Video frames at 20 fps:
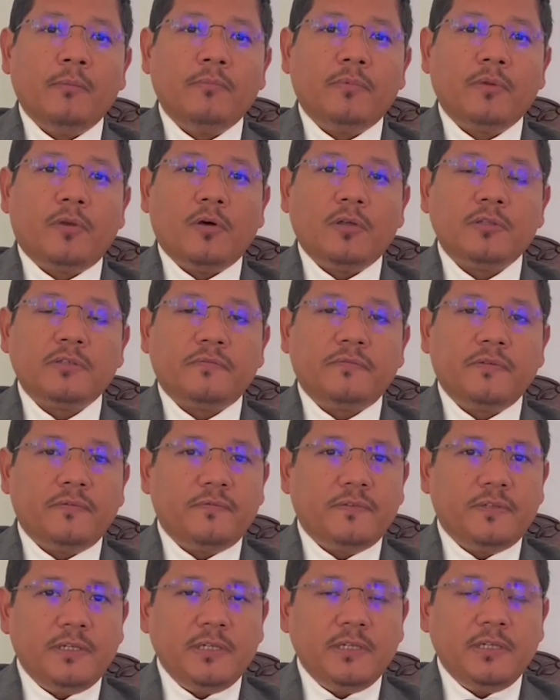because the
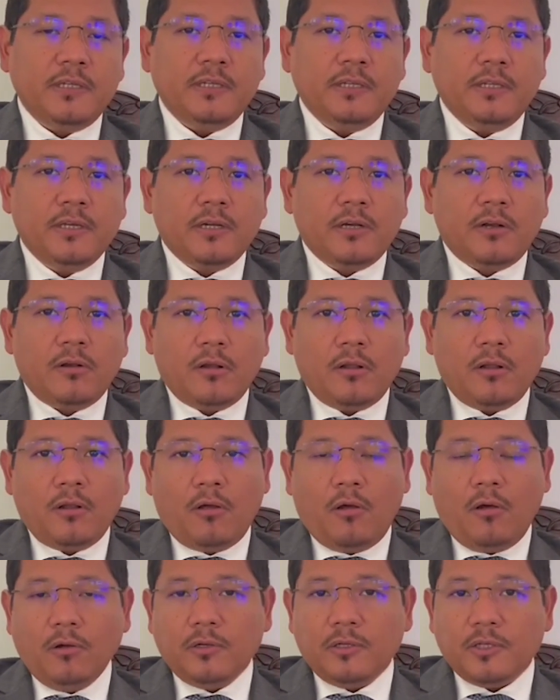
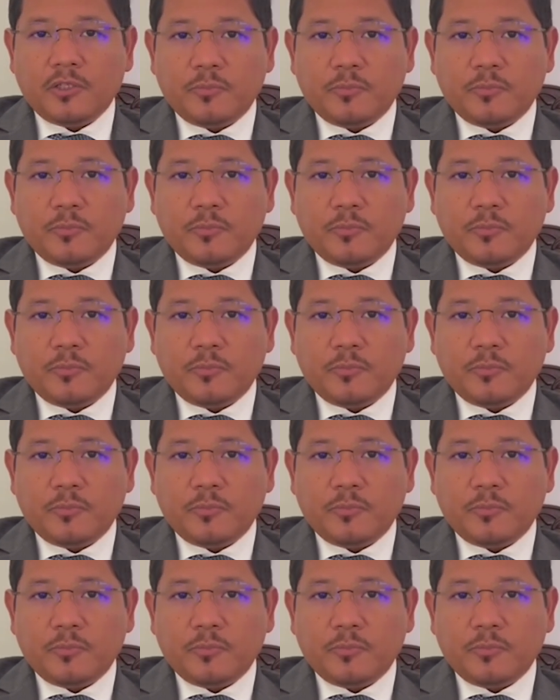50-year-long